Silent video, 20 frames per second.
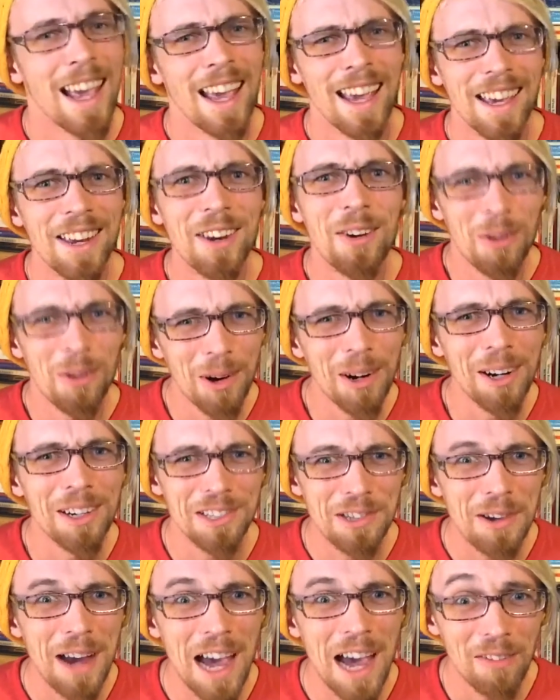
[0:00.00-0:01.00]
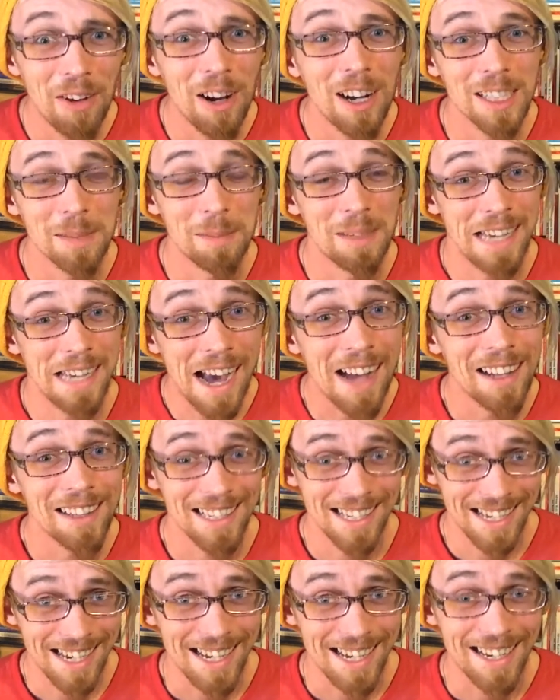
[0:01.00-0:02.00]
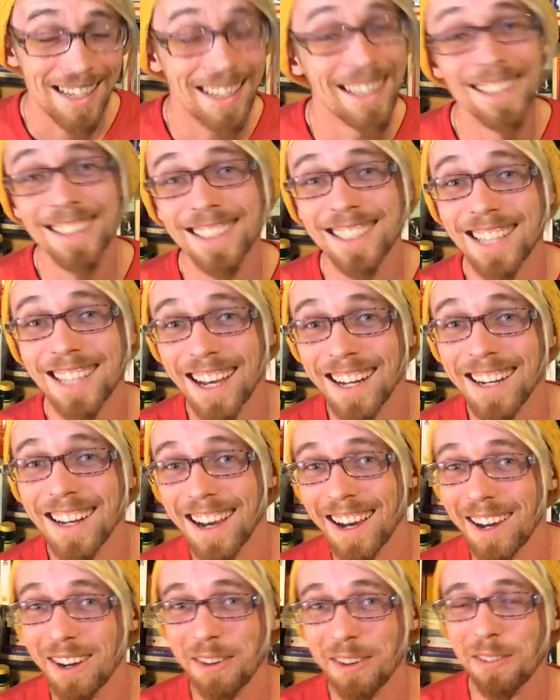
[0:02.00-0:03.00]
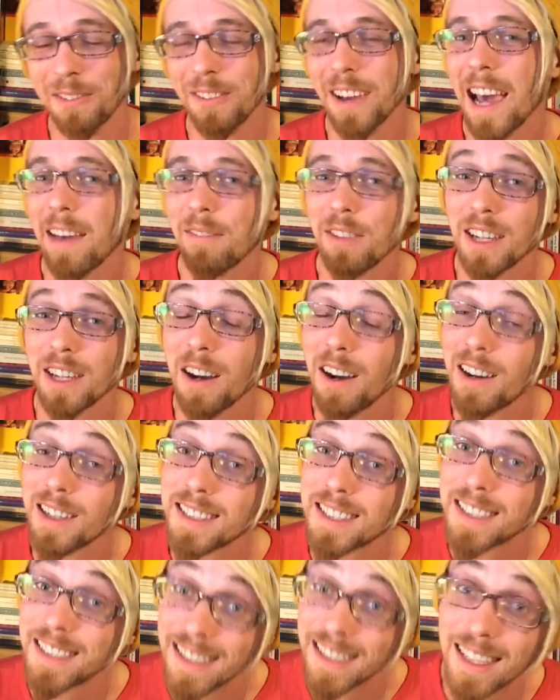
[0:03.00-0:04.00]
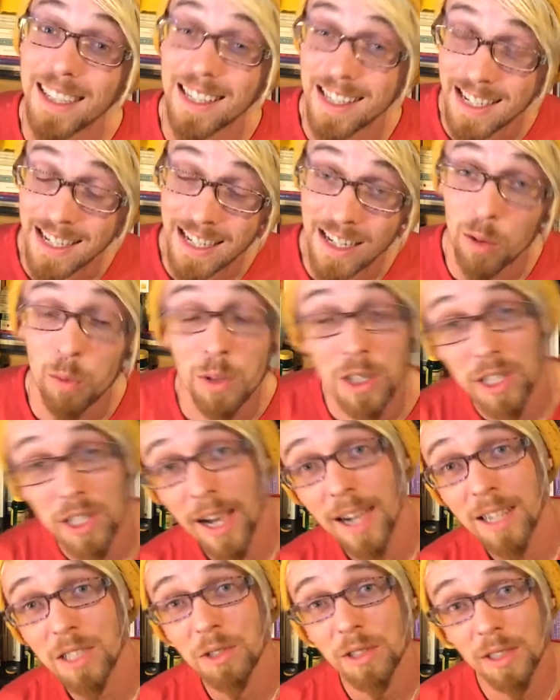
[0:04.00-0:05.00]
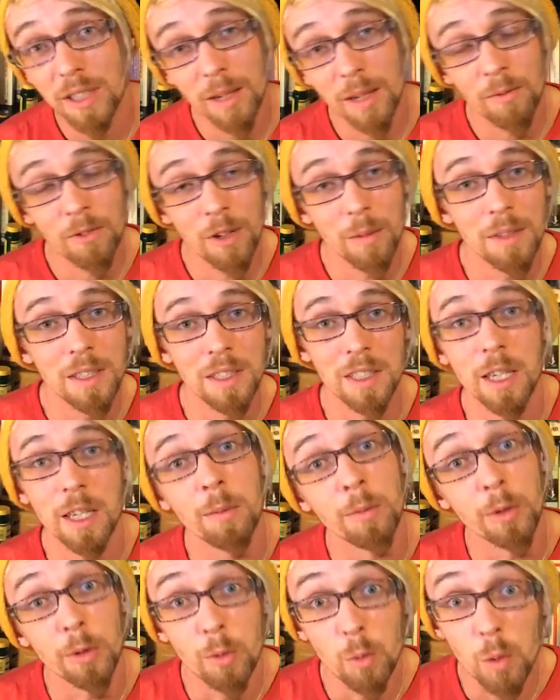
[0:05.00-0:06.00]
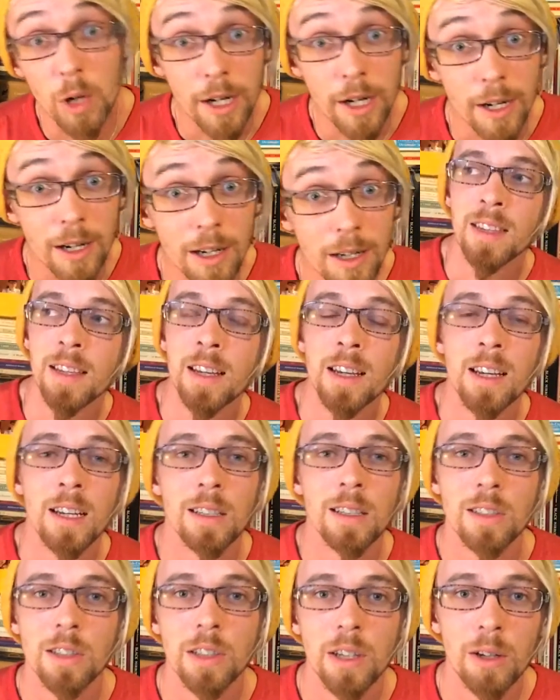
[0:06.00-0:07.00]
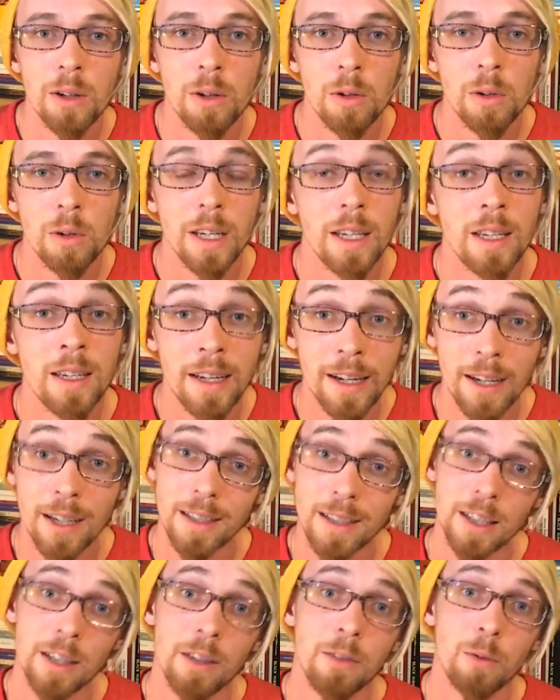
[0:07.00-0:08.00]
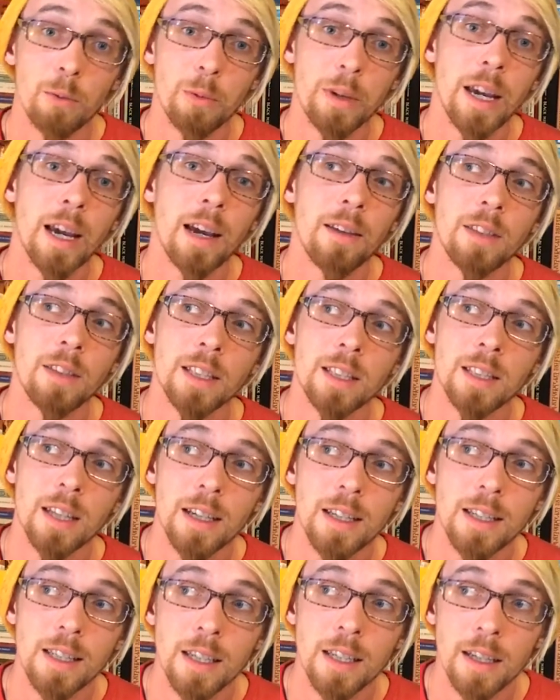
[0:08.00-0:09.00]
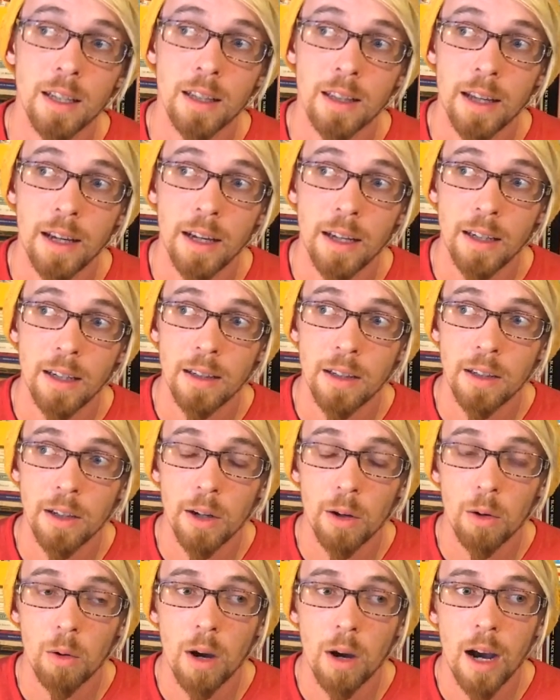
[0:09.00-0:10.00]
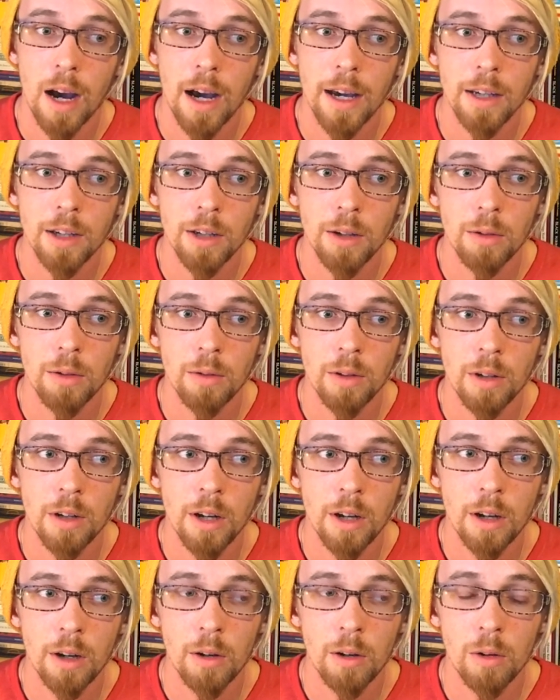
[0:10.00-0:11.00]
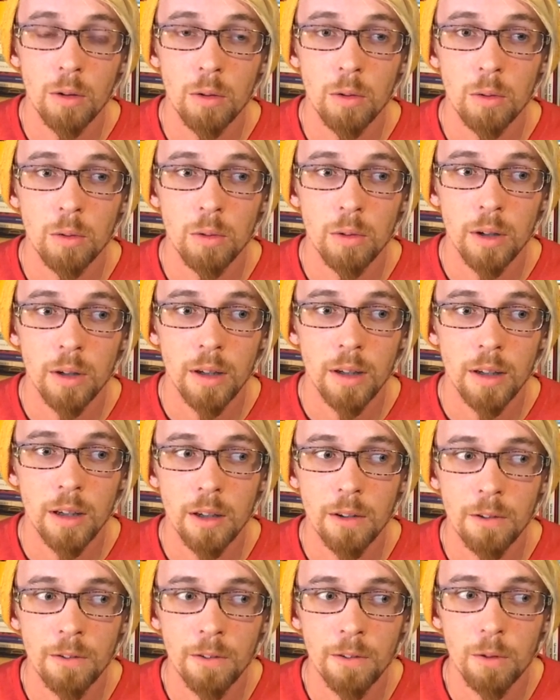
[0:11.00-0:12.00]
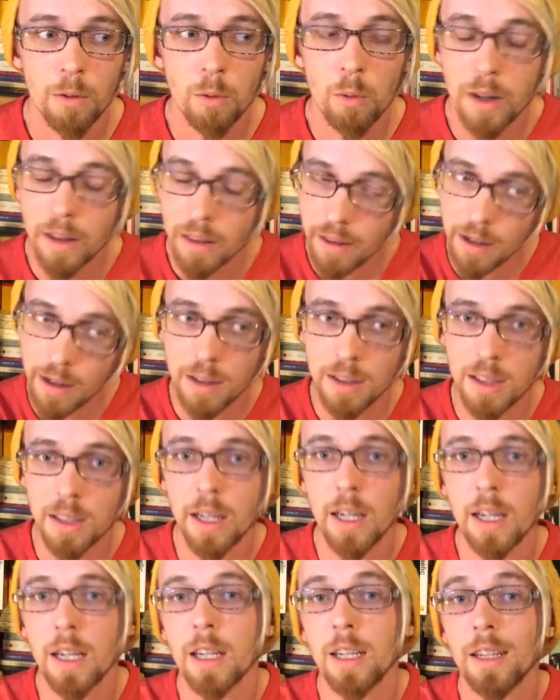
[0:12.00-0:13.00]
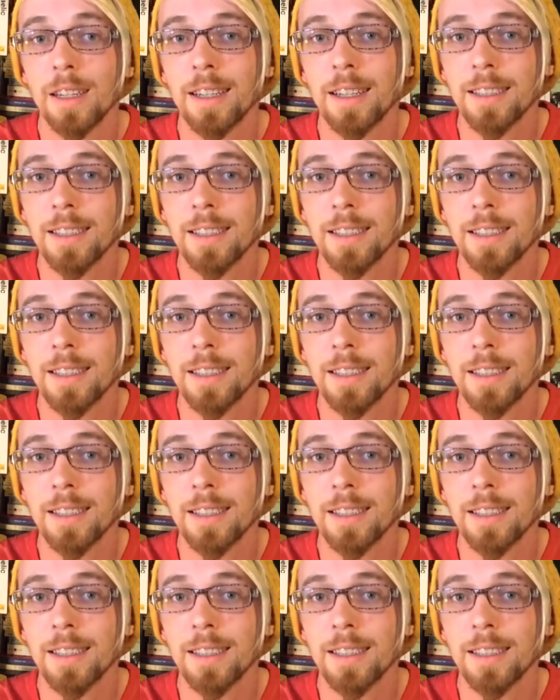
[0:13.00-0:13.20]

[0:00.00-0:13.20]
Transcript: in order to have hospitality instead of having hostility, which actually come from the same root word. So in narrative, we have this idea that, I don't know if what they're saying